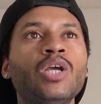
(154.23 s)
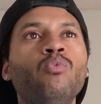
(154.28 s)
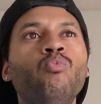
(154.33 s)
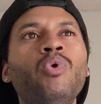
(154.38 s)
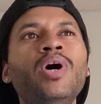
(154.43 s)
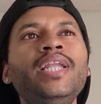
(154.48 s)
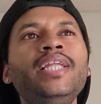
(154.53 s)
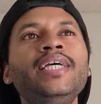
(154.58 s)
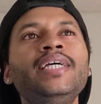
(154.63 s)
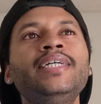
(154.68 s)

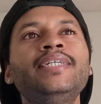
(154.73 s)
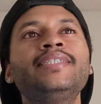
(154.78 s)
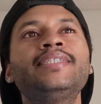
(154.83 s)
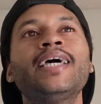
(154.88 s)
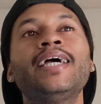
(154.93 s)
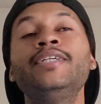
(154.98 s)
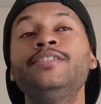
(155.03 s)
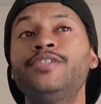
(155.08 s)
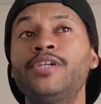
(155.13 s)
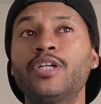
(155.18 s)
What
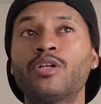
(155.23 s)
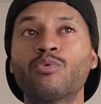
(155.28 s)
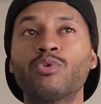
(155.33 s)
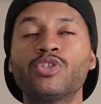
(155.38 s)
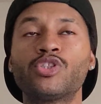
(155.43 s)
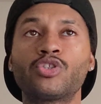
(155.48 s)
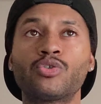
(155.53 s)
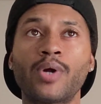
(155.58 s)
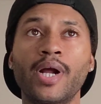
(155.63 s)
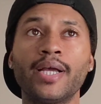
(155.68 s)
is a
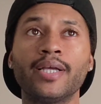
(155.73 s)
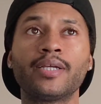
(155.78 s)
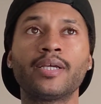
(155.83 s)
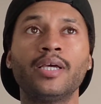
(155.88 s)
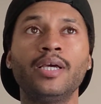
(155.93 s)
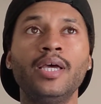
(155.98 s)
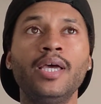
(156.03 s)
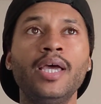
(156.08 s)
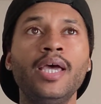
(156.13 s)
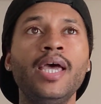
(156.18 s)
general strike?
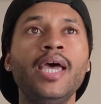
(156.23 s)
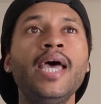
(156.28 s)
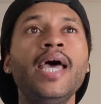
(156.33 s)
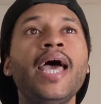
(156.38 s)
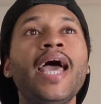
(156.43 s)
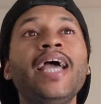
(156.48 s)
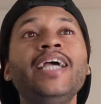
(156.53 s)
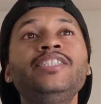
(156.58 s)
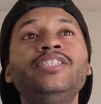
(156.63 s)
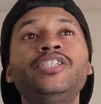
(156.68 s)

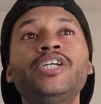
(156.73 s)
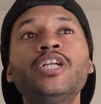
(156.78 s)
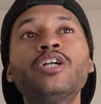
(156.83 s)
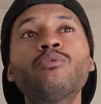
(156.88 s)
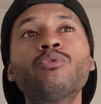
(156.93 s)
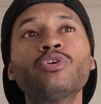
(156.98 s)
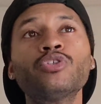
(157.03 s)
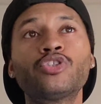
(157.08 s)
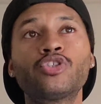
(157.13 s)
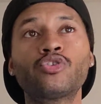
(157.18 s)
A
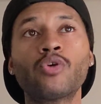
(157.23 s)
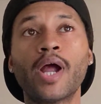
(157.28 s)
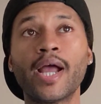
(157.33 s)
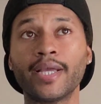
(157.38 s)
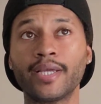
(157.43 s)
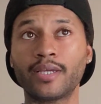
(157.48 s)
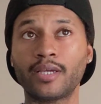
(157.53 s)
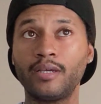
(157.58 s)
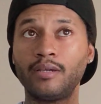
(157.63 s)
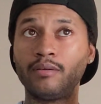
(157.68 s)
general
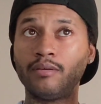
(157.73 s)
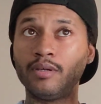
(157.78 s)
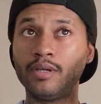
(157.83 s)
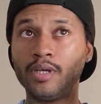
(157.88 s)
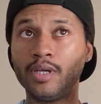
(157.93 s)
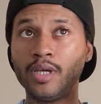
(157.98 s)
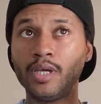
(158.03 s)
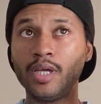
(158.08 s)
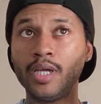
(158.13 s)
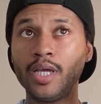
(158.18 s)
strike
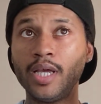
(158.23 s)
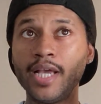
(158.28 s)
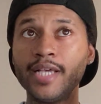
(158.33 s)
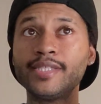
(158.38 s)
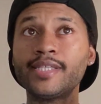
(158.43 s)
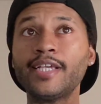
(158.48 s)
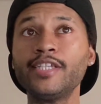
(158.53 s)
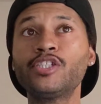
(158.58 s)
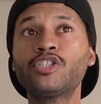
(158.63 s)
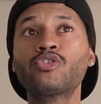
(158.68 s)

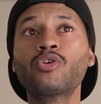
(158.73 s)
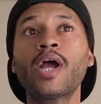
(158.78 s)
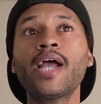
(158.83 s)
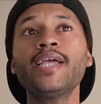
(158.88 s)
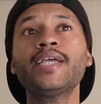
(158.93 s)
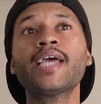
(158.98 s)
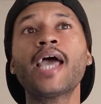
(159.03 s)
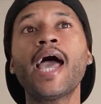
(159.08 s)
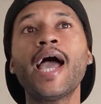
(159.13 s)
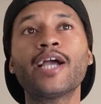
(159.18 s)
is a
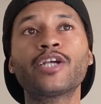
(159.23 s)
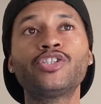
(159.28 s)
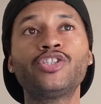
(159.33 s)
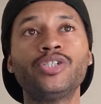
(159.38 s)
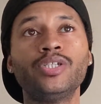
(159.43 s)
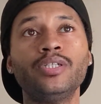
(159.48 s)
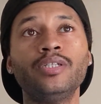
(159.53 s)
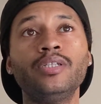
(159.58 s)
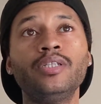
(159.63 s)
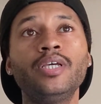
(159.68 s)
strike
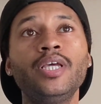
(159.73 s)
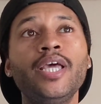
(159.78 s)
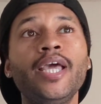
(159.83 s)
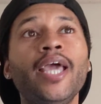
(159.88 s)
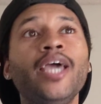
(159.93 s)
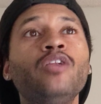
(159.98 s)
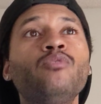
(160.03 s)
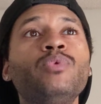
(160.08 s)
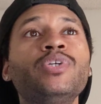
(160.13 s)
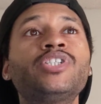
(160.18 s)
action
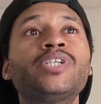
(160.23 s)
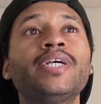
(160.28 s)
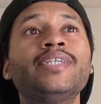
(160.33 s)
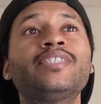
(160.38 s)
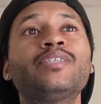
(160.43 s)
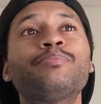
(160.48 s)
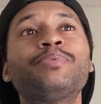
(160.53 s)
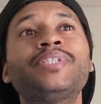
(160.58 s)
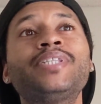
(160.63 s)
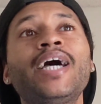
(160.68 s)
in which a
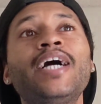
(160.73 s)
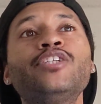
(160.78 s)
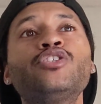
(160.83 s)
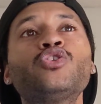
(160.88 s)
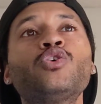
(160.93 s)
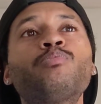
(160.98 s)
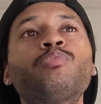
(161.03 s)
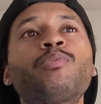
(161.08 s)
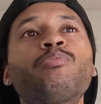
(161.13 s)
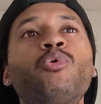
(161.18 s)

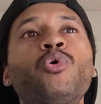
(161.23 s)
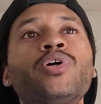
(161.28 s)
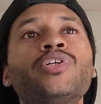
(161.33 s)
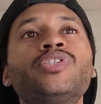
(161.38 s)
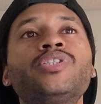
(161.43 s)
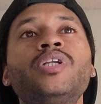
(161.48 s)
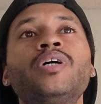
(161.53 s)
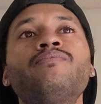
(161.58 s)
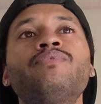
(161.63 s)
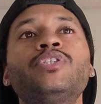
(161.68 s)
substantial
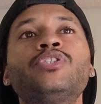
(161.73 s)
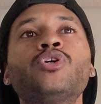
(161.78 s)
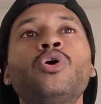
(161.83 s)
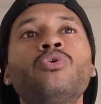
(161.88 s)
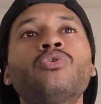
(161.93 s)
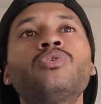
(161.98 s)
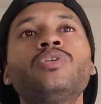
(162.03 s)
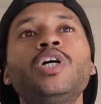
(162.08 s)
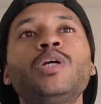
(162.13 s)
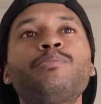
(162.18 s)
proportion of the
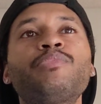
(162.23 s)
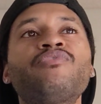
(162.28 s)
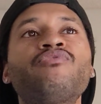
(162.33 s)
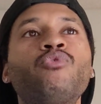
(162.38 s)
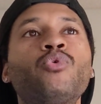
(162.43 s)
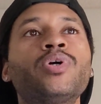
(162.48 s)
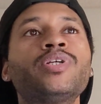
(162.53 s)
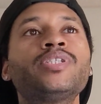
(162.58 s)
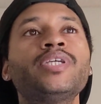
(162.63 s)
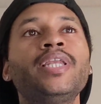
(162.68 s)
total labor
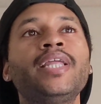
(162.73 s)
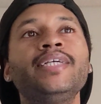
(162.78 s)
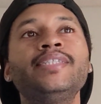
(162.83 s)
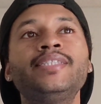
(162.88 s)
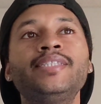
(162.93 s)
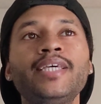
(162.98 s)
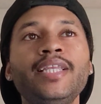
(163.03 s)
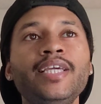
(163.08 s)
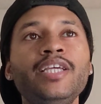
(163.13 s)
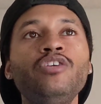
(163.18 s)
force in a
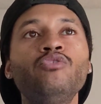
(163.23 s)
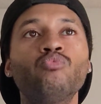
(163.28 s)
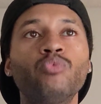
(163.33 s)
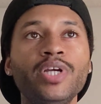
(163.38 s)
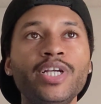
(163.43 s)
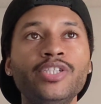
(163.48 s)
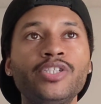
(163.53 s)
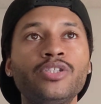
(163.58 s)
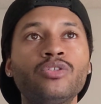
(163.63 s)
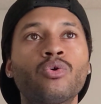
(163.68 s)
city,
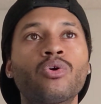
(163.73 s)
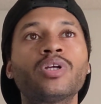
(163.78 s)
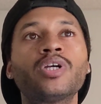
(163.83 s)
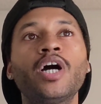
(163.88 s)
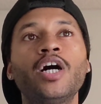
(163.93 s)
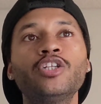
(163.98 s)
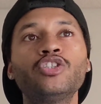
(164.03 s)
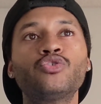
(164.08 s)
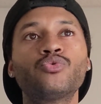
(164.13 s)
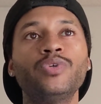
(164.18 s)
region, or
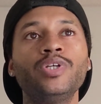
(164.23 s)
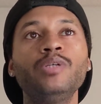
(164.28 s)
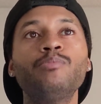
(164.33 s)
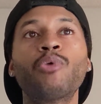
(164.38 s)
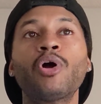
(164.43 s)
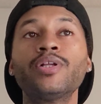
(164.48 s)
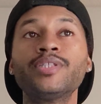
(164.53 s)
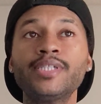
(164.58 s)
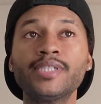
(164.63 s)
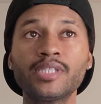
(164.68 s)
country
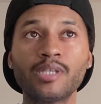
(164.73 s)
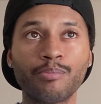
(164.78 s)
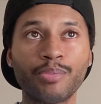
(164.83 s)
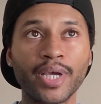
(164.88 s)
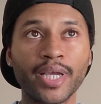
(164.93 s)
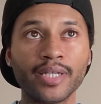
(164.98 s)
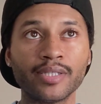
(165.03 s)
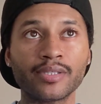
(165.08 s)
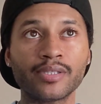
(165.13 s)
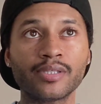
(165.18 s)

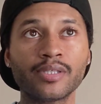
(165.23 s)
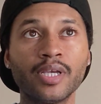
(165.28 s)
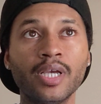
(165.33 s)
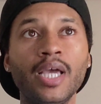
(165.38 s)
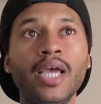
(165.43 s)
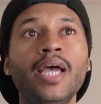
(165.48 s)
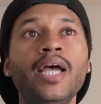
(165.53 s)
participates.